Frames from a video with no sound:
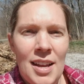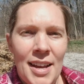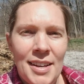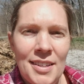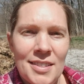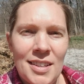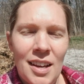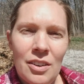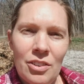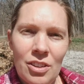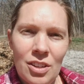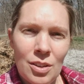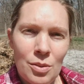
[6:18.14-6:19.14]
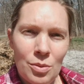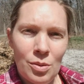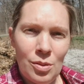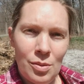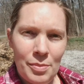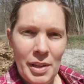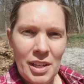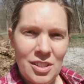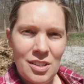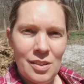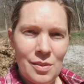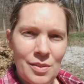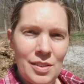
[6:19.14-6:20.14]
And he's got a really cool
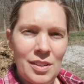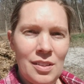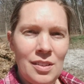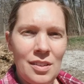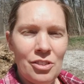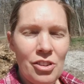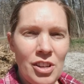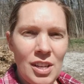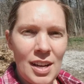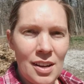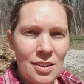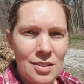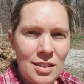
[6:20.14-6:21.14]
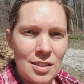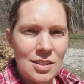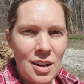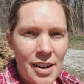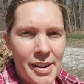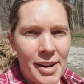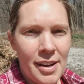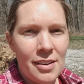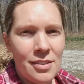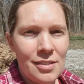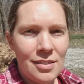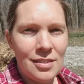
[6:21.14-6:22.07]
makeshift greenhouse he's trying out.